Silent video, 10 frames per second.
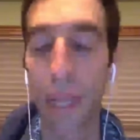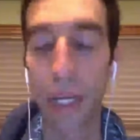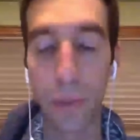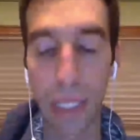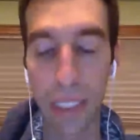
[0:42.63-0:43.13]

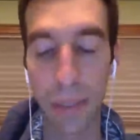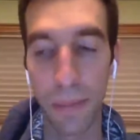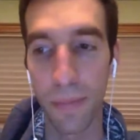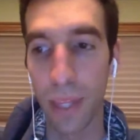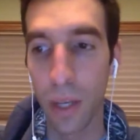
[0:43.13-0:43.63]
Anyways,
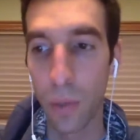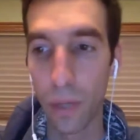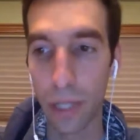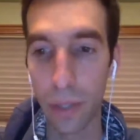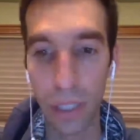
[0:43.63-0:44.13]

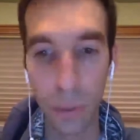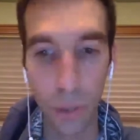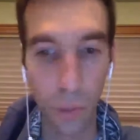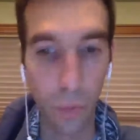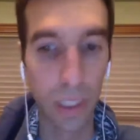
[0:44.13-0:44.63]
when I graduated
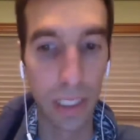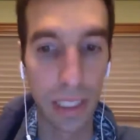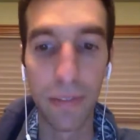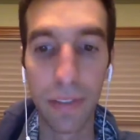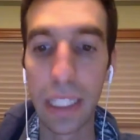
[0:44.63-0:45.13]
with
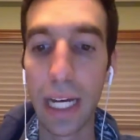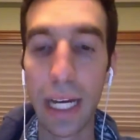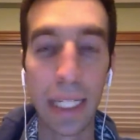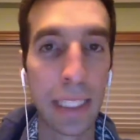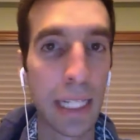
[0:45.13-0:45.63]
170,
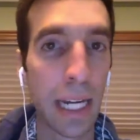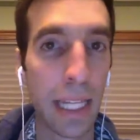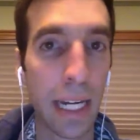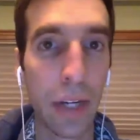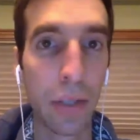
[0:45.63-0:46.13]
I
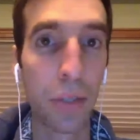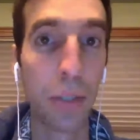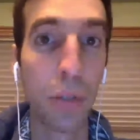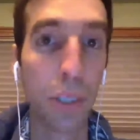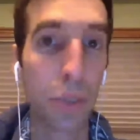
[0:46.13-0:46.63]
decided that I would
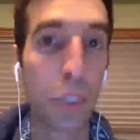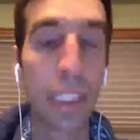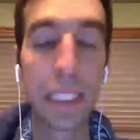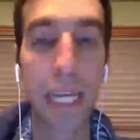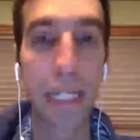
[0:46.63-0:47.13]
do a
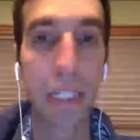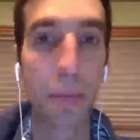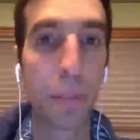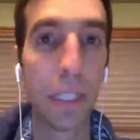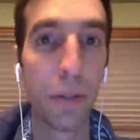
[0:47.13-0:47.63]
straight 10
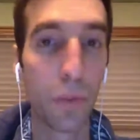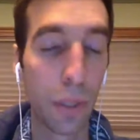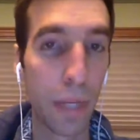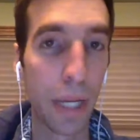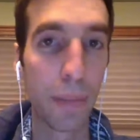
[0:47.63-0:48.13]
year
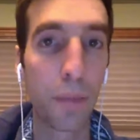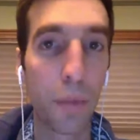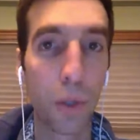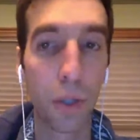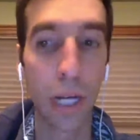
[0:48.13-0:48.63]
repayment
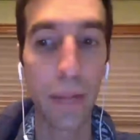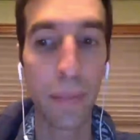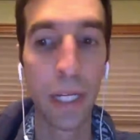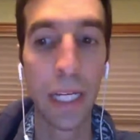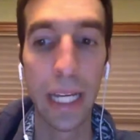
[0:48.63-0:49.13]
program.